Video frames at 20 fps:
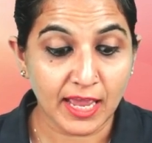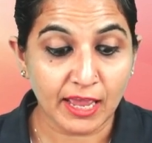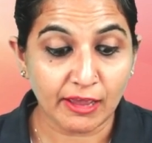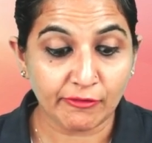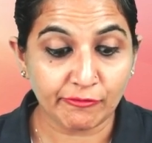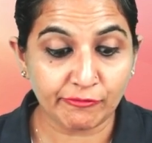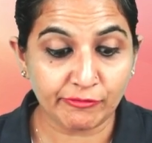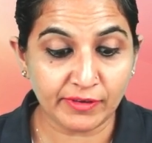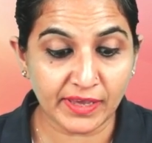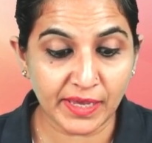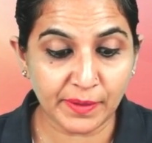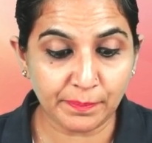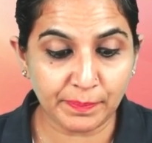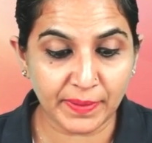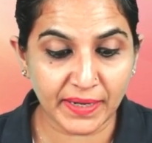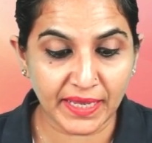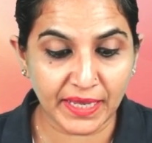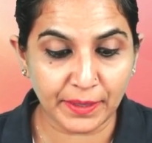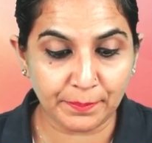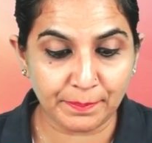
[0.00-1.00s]
We
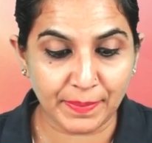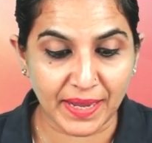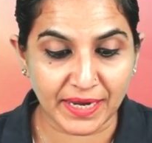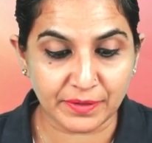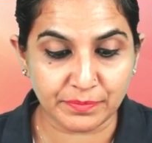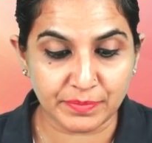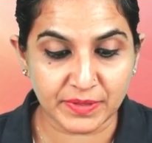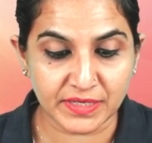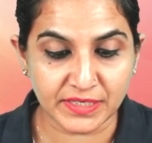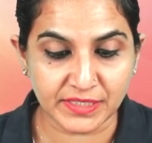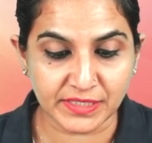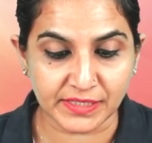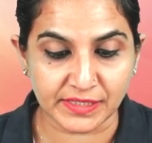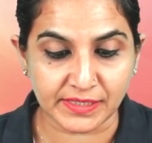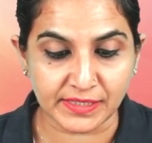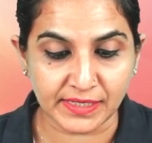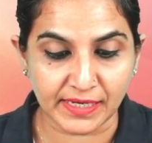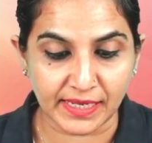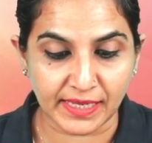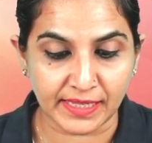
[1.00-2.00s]
play
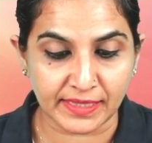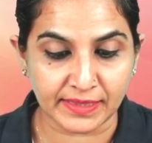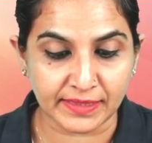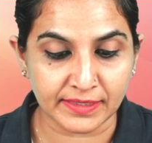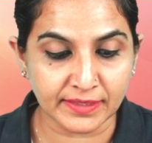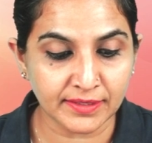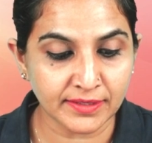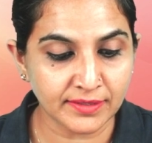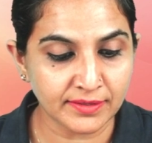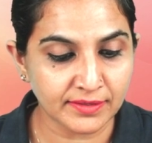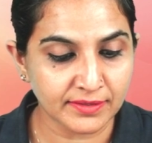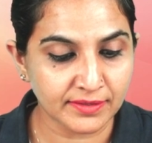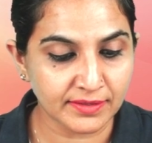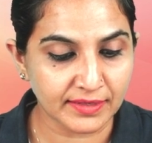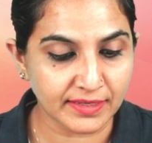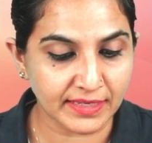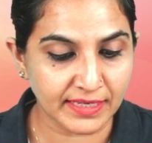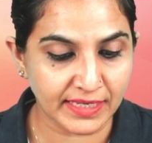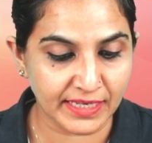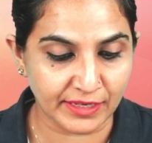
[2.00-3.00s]
badminton in the
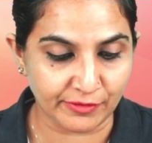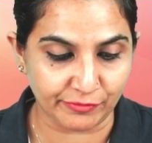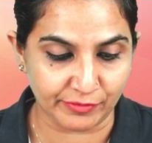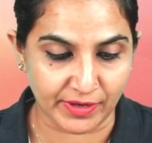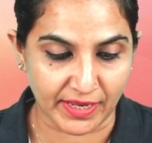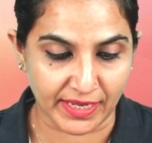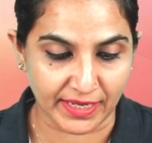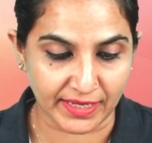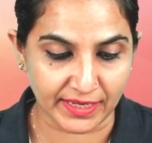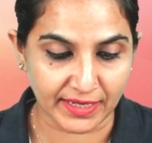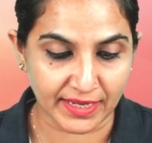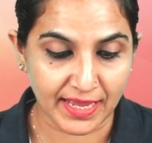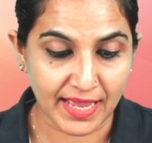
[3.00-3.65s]
evening.